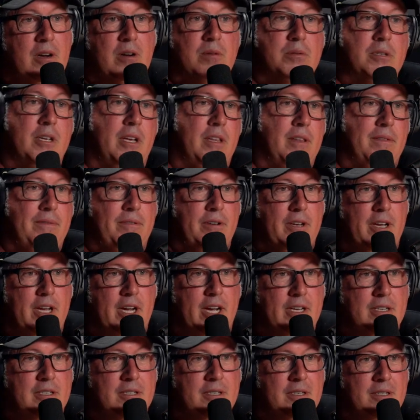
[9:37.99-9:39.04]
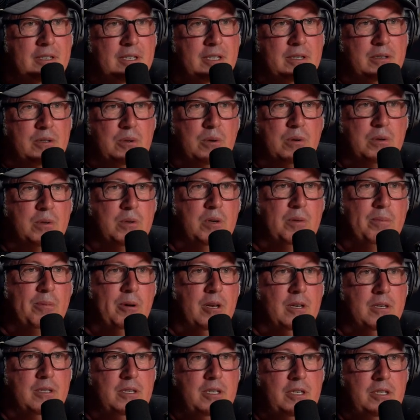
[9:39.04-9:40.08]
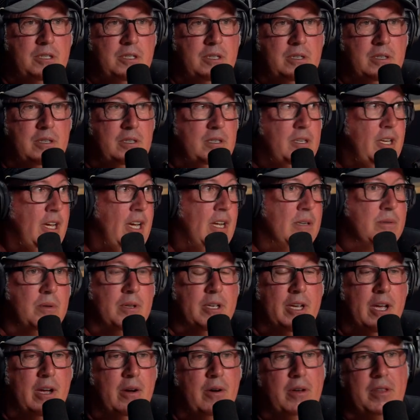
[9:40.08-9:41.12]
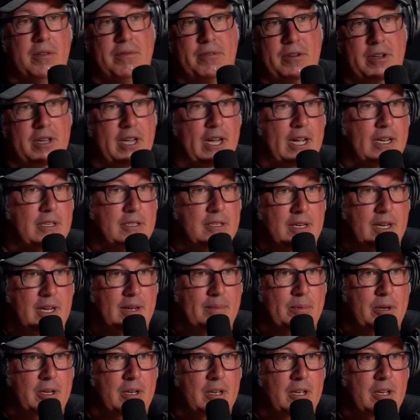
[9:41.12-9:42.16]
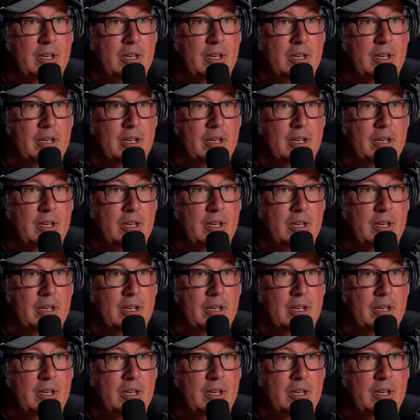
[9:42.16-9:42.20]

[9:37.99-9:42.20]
Oh, I was at the V8s. You talk to a politician in towns when they go, oh, the V8s are coming.